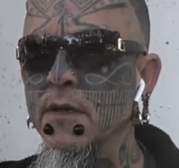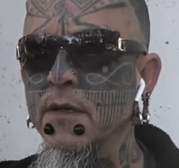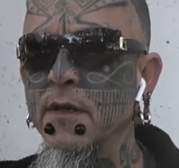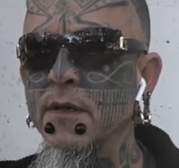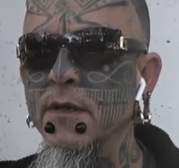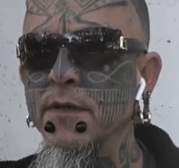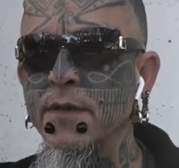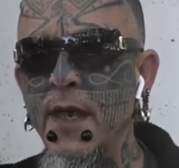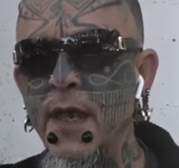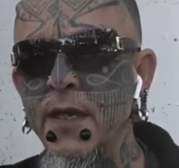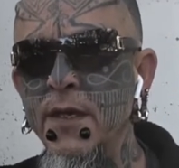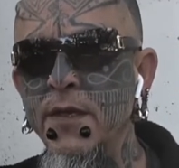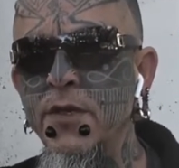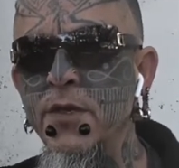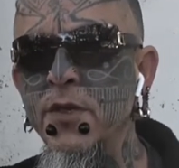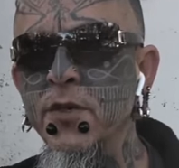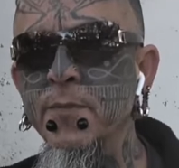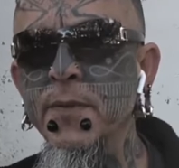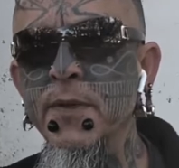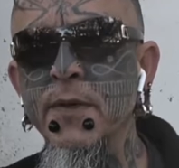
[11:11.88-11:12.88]
that
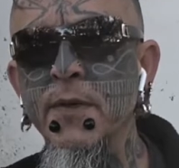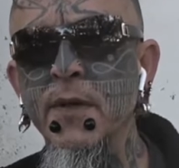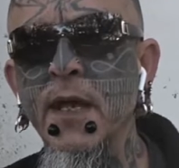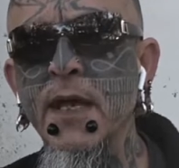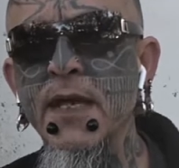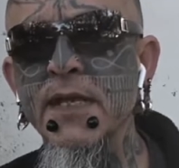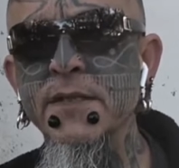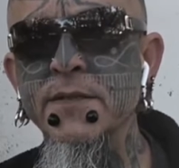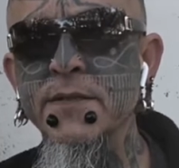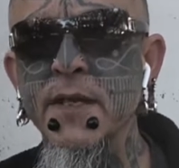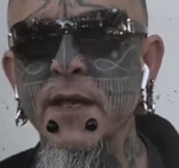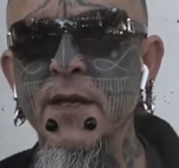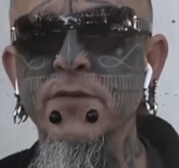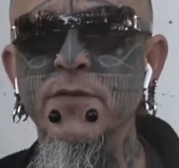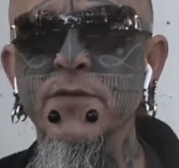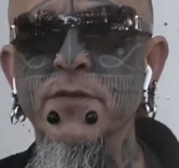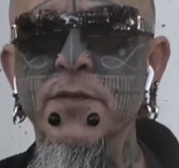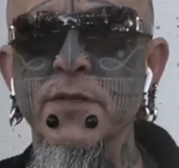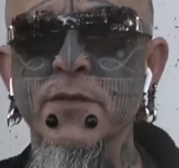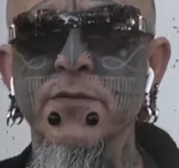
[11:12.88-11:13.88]
human has Down
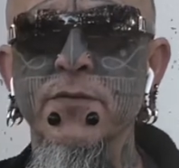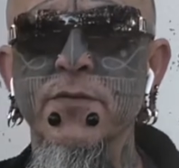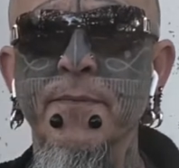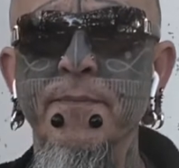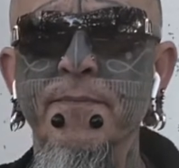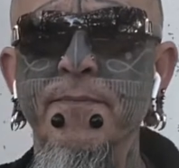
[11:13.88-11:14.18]
syndrome,